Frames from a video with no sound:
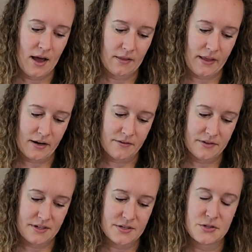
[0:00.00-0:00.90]
A lot
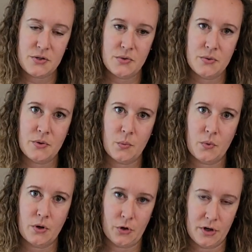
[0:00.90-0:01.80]
of these you
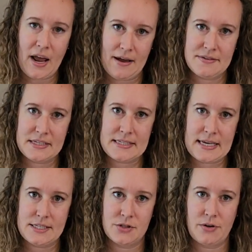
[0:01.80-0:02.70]
could have
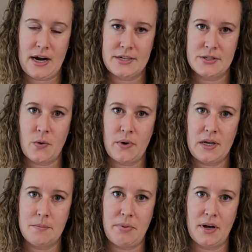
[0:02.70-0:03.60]
success direct
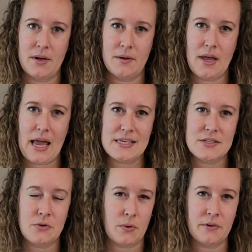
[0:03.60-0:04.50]
sowing, but as
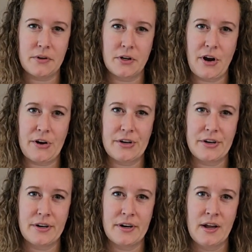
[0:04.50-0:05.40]
a northern
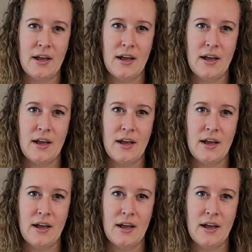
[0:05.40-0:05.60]
gardener,